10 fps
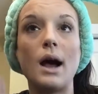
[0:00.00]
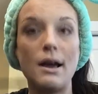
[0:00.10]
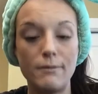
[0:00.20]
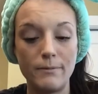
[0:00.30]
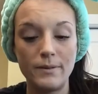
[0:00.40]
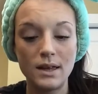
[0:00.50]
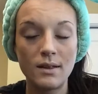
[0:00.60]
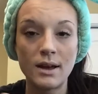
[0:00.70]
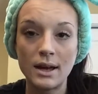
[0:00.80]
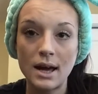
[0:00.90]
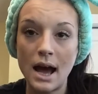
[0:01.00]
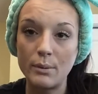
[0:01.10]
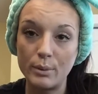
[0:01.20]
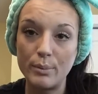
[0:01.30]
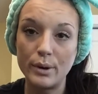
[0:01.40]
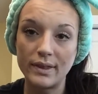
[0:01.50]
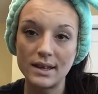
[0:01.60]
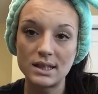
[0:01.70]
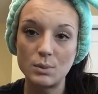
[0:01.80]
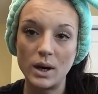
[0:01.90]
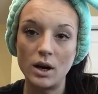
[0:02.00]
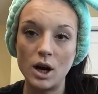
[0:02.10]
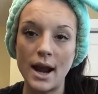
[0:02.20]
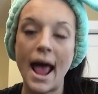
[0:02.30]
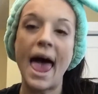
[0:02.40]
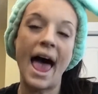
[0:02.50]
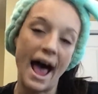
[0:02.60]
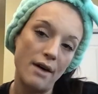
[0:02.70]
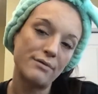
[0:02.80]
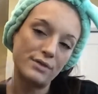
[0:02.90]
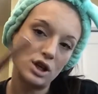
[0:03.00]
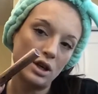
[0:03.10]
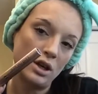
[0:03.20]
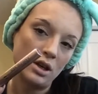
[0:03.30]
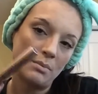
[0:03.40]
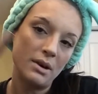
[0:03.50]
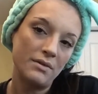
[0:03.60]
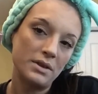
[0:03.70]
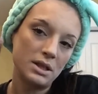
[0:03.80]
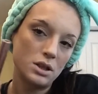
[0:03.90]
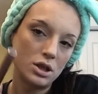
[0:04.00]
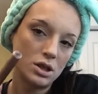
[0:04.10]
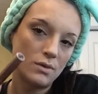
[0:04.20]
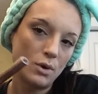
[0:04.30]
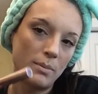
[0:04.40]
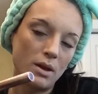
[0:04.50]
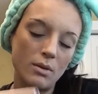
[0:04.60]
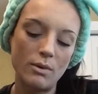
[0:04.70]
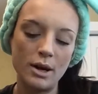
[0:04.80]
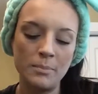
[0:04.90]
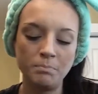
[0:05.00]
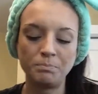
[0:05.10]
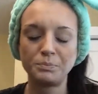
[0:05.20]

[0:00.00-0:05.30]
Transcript: I feel like I would put this one on after my Physicians Formula one.